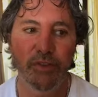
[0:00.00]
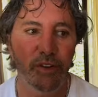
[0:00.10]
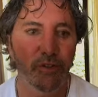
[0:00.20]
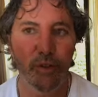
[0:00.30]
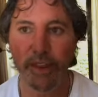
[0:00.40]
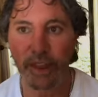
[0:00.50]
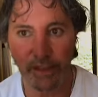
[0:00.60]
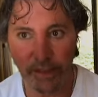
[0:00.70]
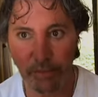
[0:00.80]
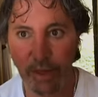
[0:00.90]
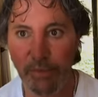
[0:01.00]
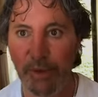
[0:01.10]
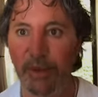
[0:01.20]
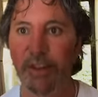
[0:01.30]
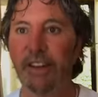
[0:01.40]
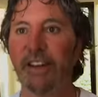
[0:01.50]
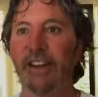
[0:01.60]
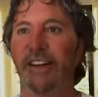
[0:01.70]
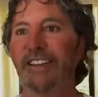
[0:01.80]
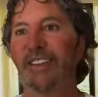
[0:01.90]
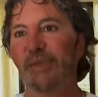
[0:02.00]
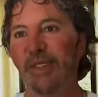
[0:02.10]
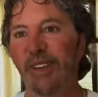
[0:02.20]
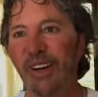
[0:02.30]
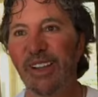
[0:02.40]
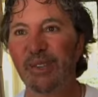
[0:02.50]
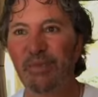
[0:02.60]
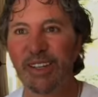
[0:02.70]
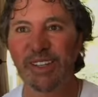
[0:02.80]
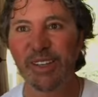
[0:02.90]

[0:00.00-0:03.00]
over 4,000 people since we started this place.